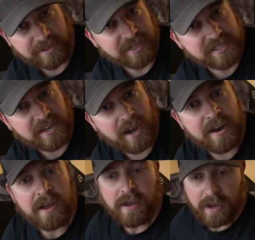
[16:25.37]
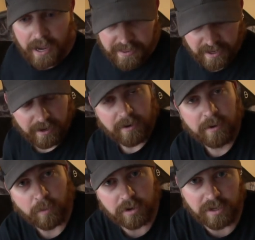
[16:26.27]
on the inside and then
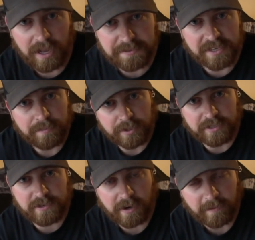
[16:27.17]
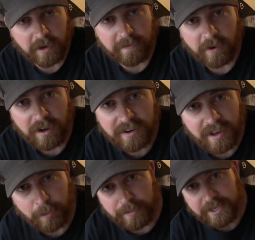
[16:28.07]
we'll collapse it, put the travel cover on
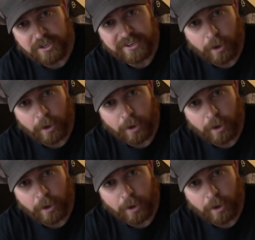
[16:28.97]
and we'll be good to